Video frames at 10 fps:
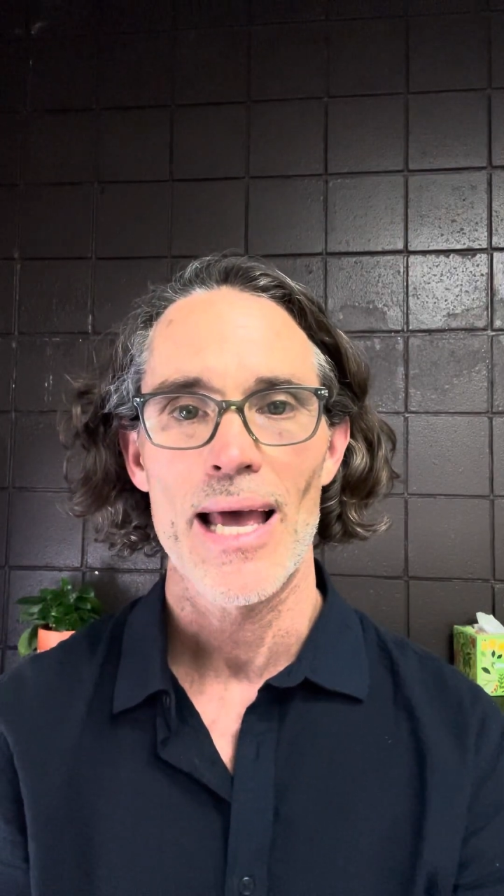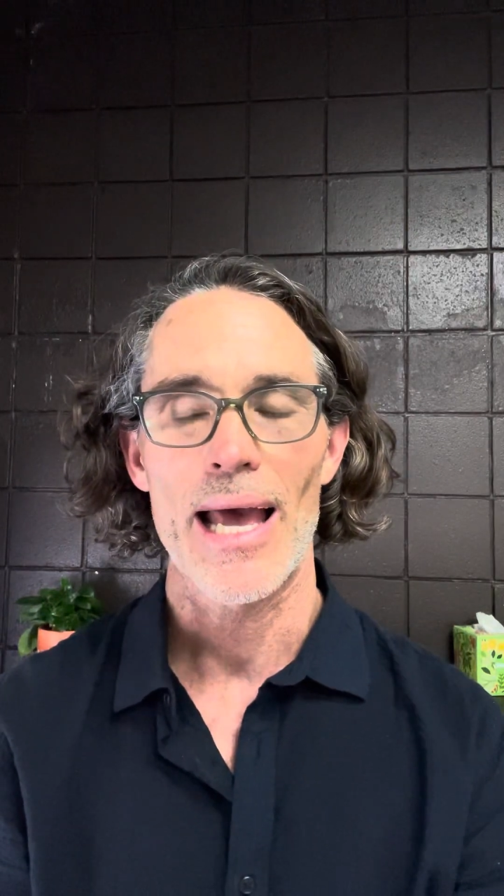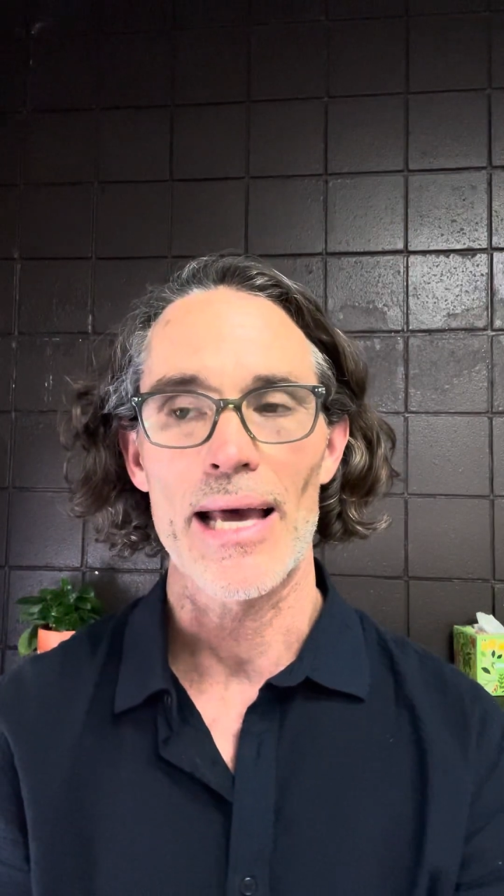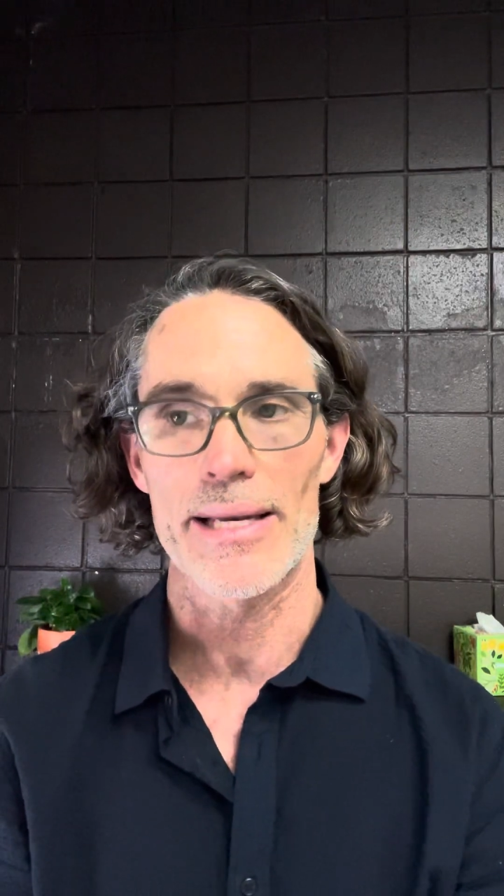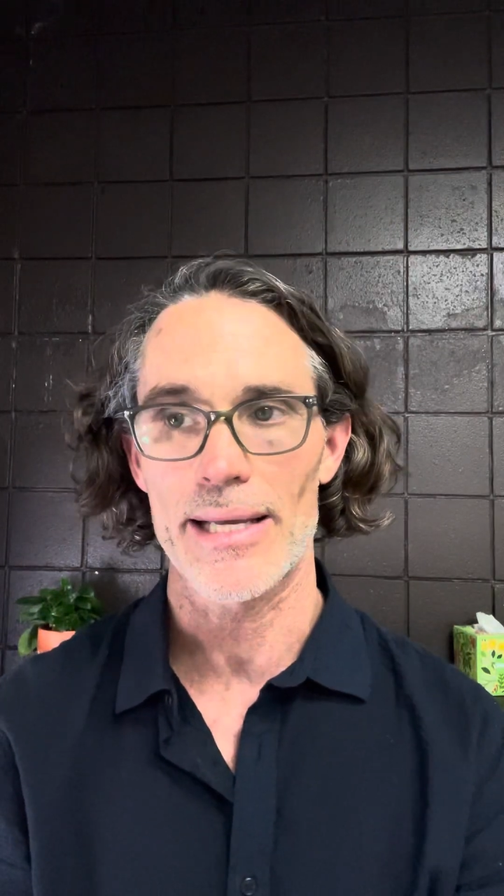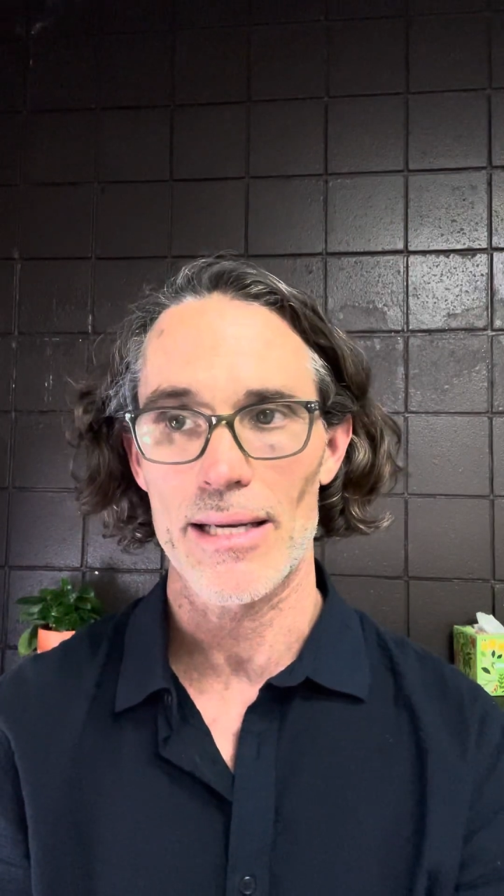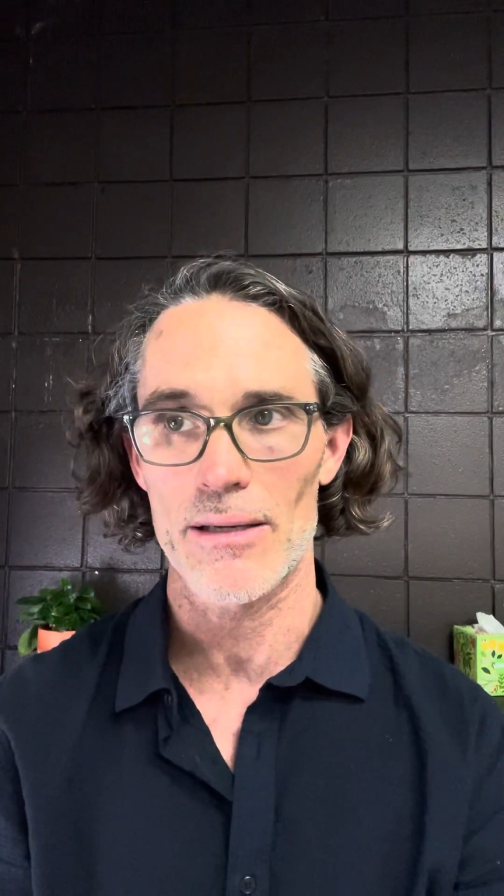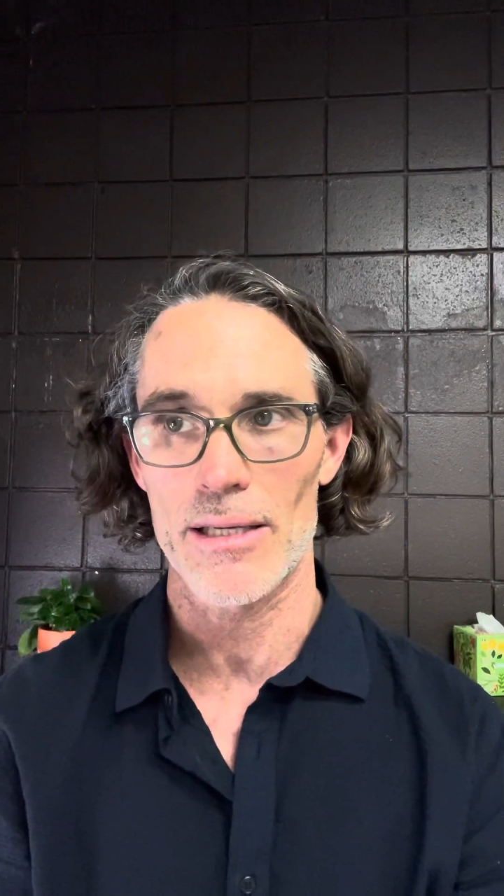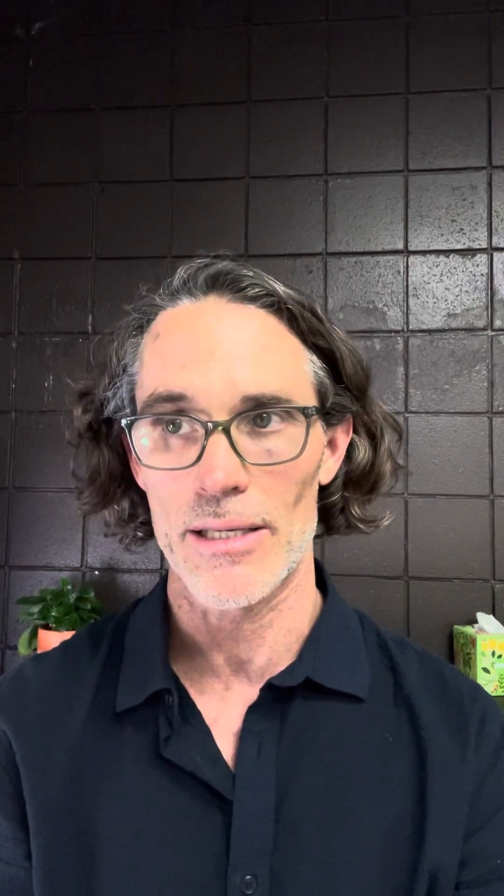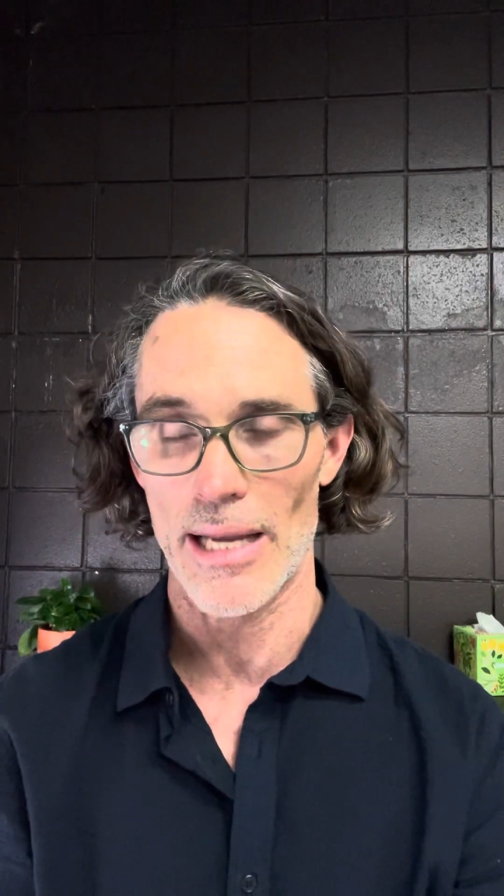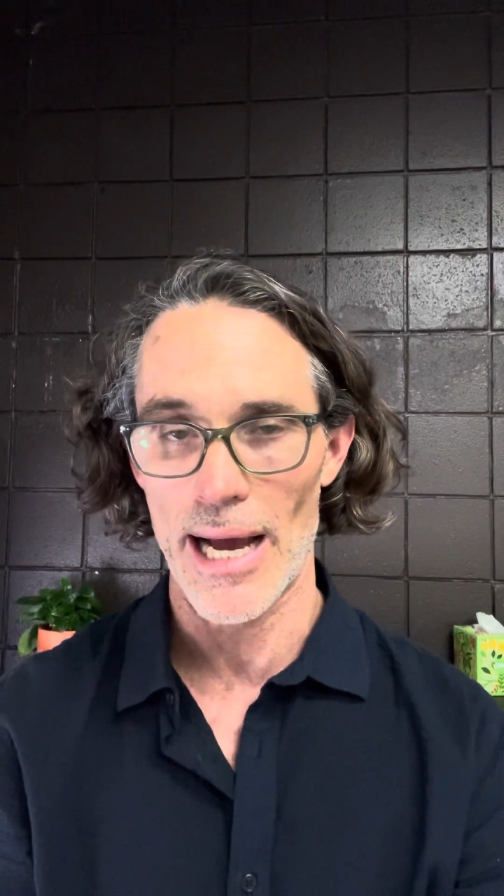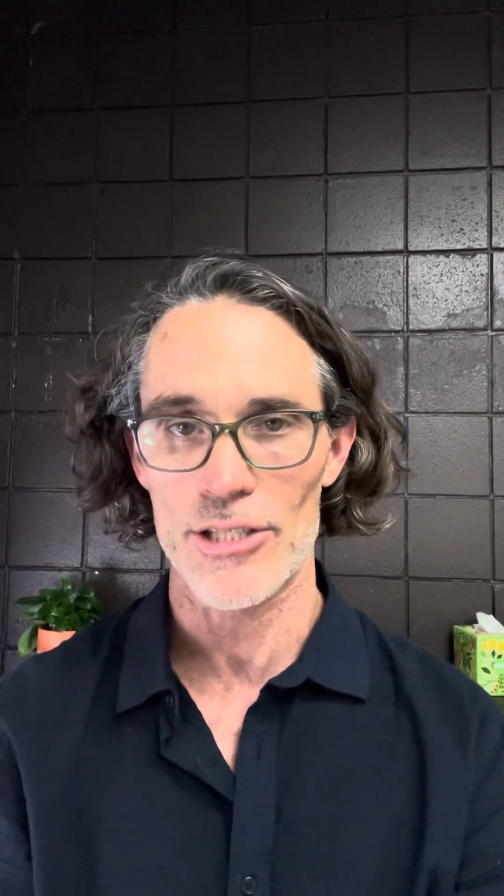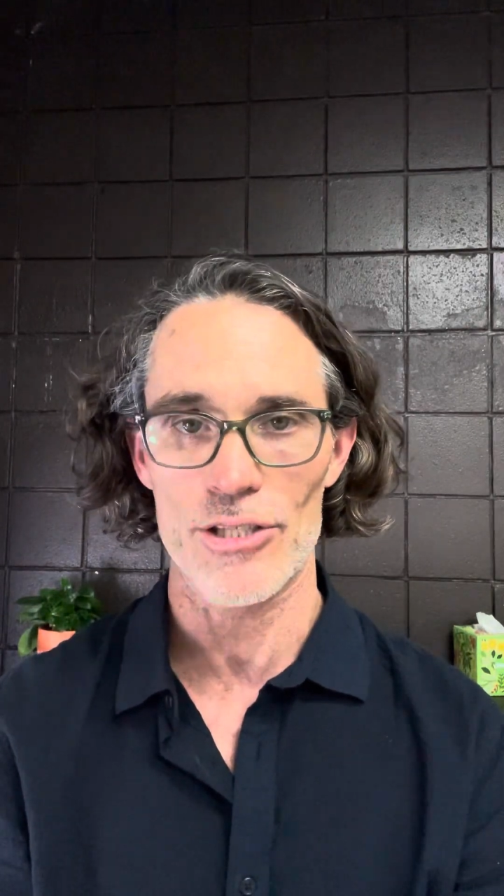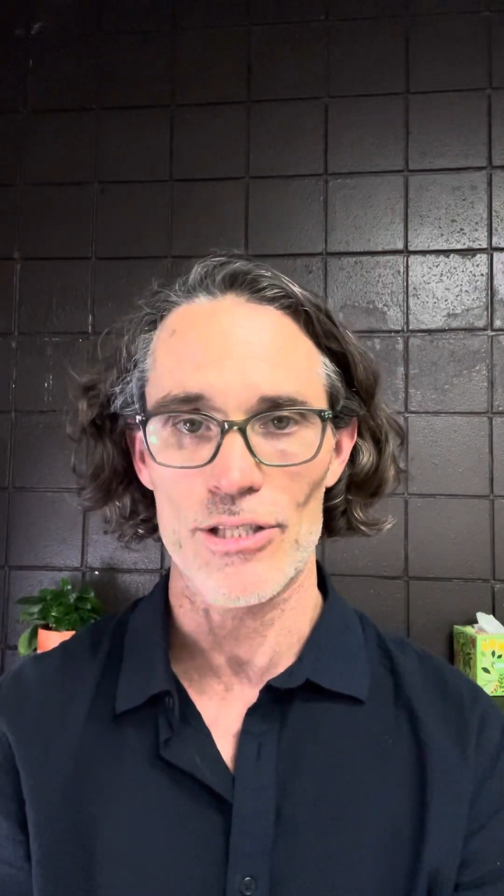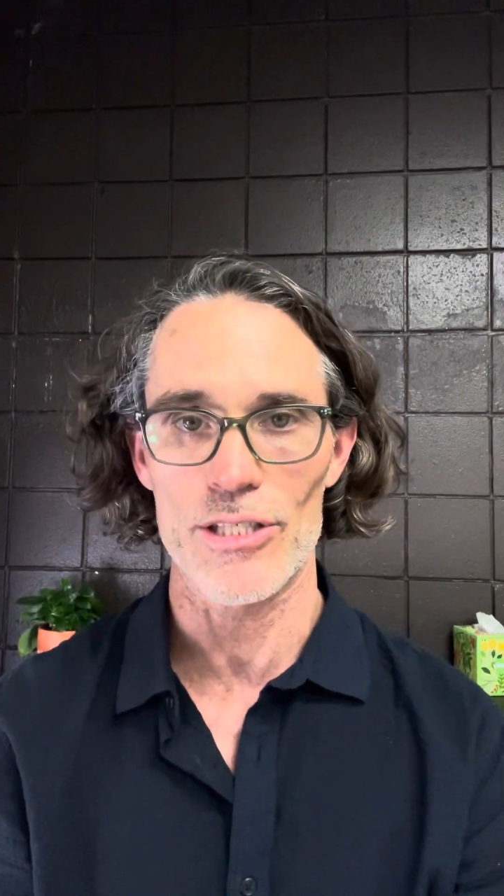and it, it actually